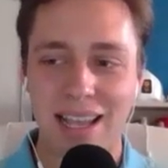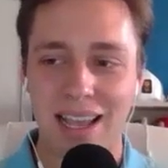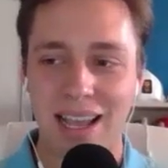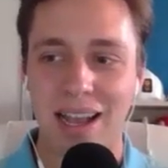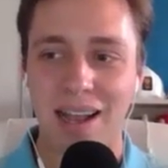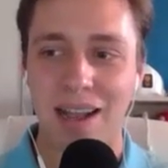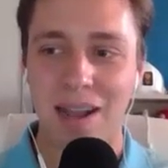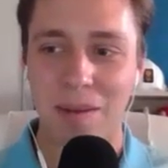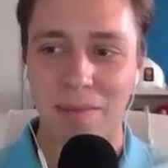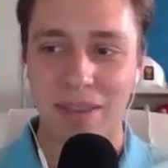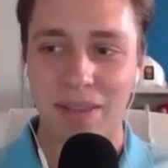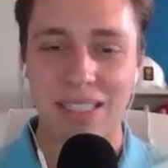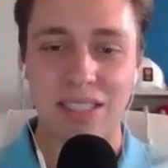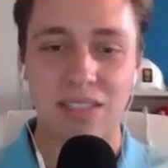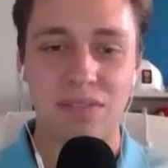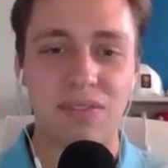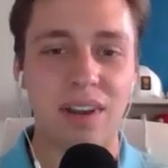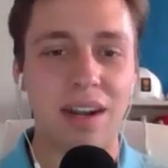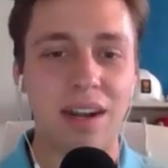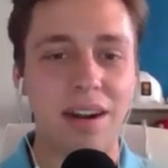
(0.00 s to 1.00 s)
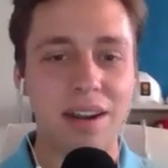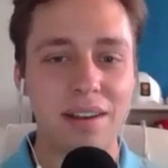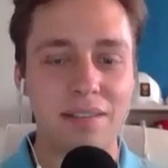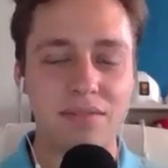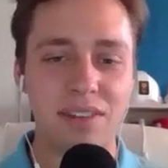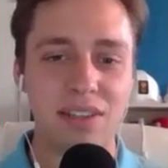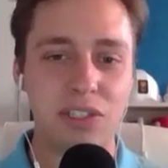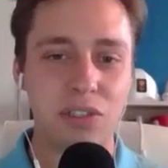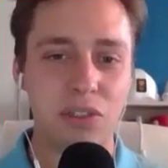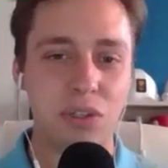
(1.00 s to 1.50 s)
um, it's very
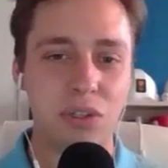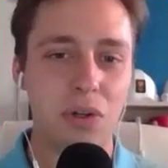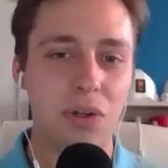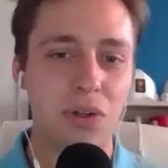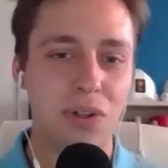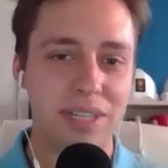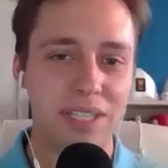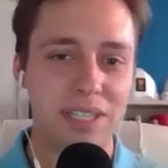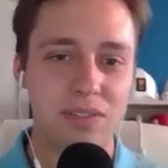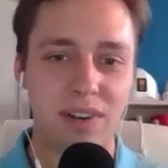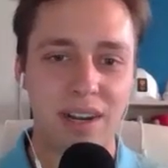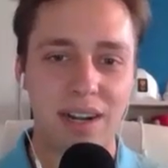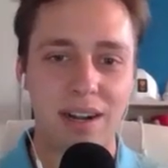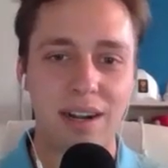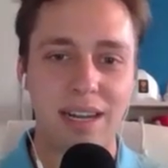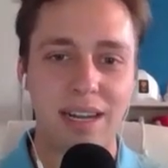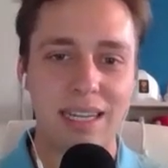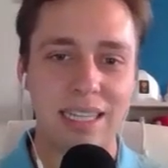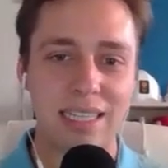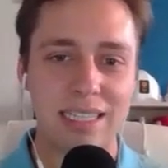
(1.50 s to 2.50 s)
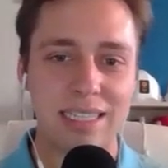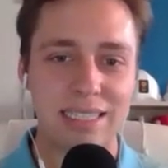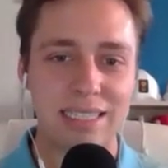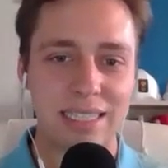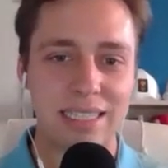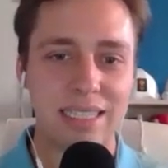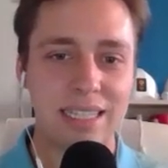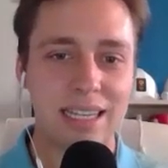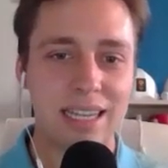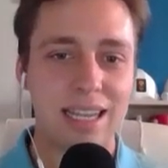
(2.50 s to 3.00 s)
visual it's very
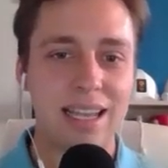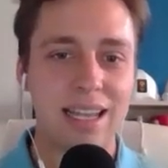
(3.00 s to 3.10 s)
easy